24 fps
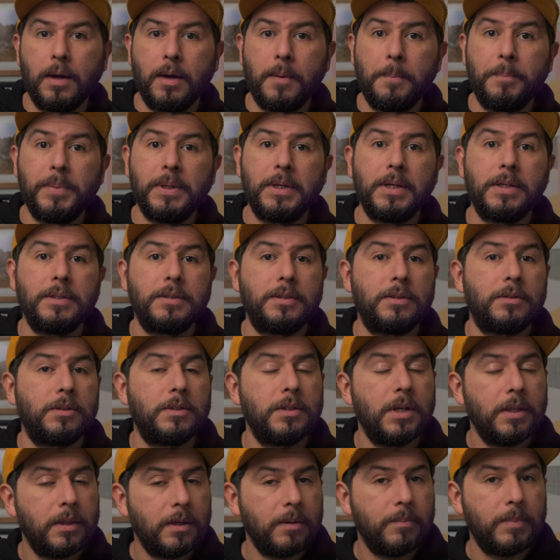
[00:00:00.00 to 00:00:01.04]
because there's
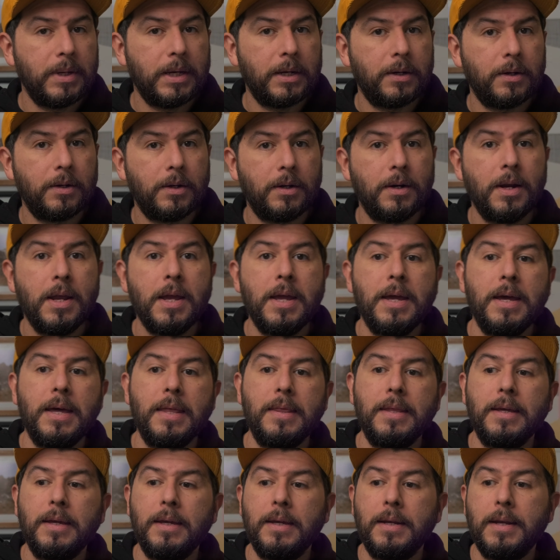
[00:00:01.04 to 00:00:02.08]
nothing better
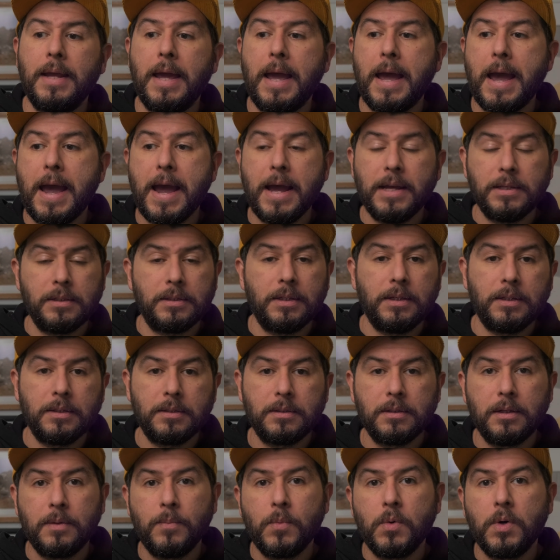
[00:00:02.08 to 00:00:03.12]
than asking
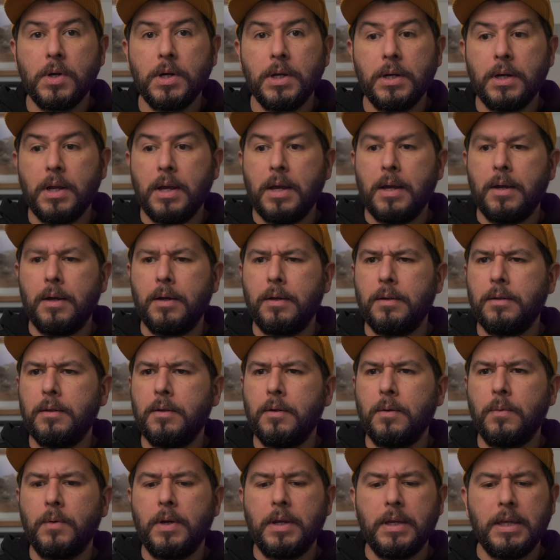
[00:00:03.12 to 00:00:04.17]
someone, you
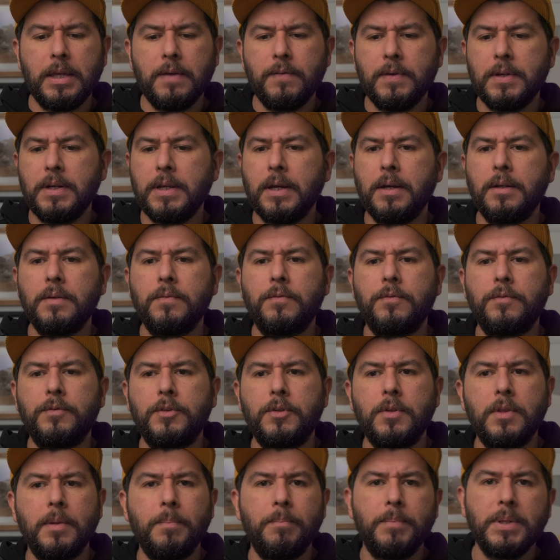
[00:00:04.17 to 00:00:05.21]
know, even down
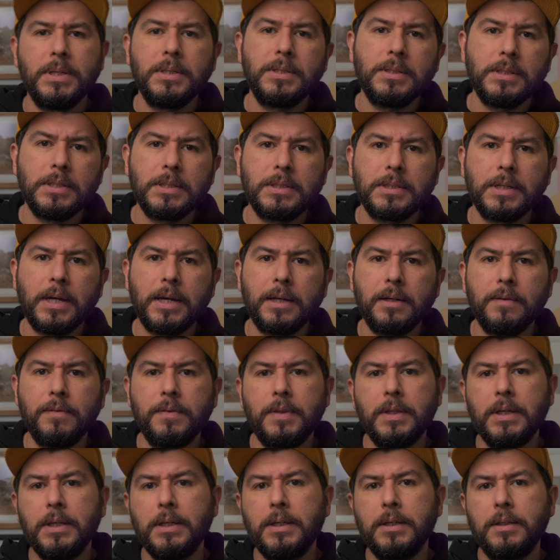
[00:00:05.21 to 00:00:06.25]
to the business side of
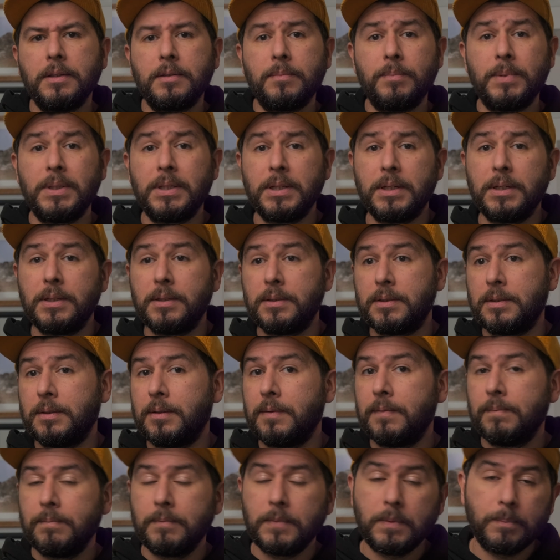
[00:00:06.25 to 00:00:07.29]
things, because
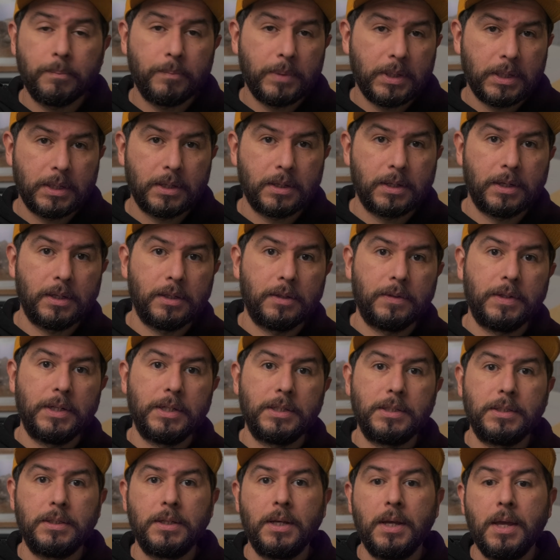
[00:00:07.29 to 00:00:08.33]
being a
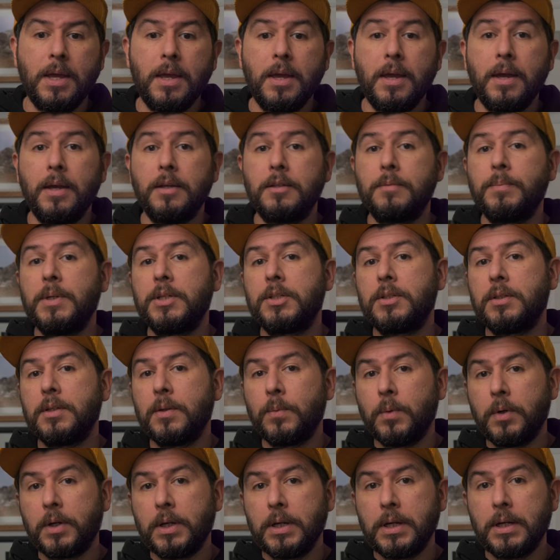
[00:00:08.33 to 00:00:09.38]
colorist, especially a
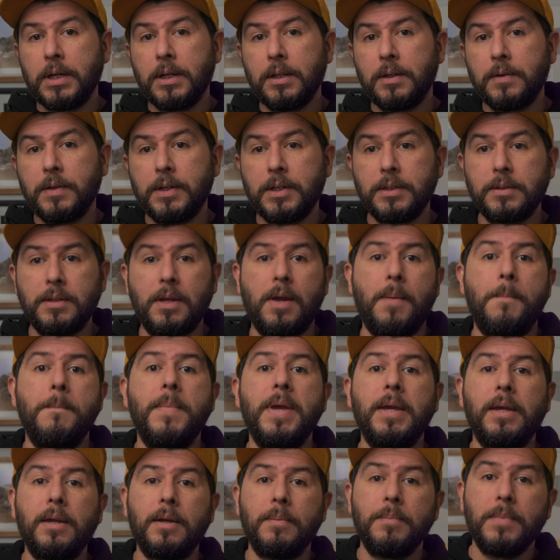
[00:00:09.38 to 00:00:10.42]
working colorist,
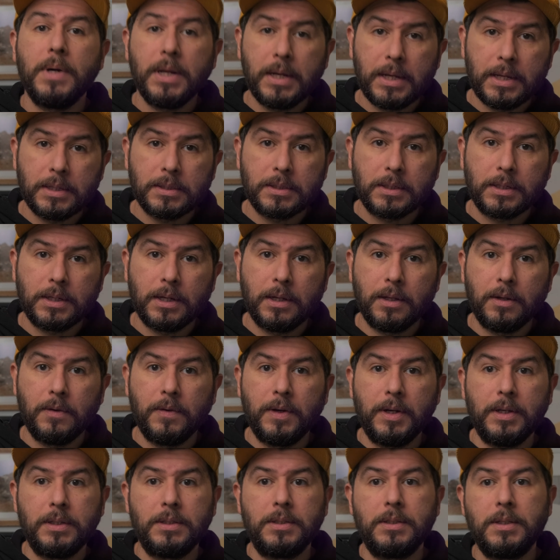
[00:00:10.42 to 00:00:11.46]
making money as a
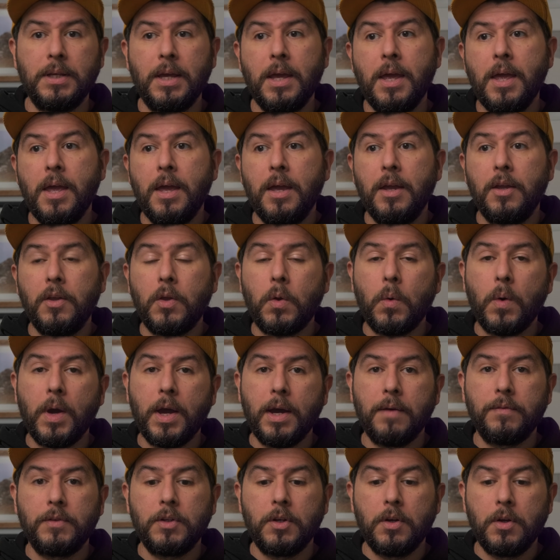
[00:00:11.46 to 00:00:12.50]
colorist, you
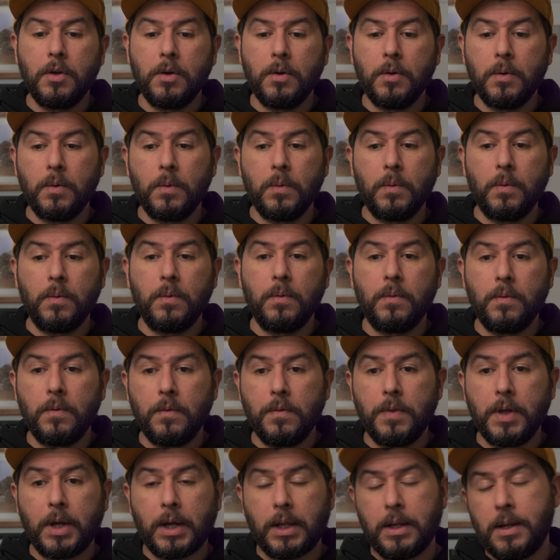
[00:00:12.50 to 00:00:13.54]
have to know
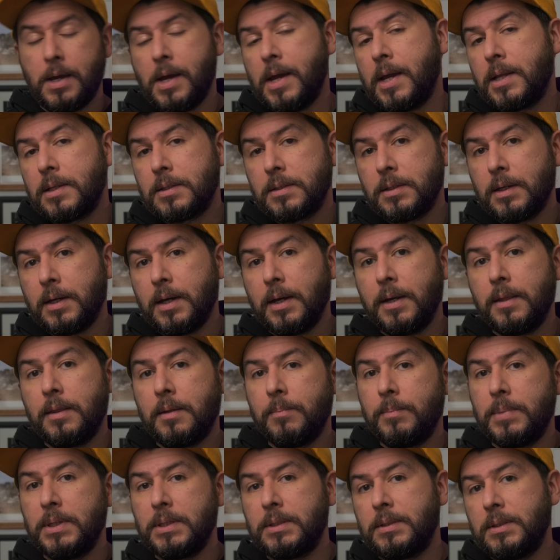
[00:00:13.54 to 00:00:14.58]
the client side,
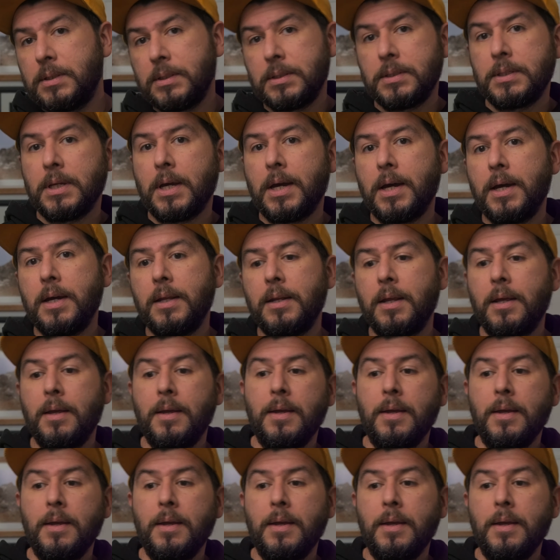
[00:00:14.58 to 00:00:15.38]
the business side,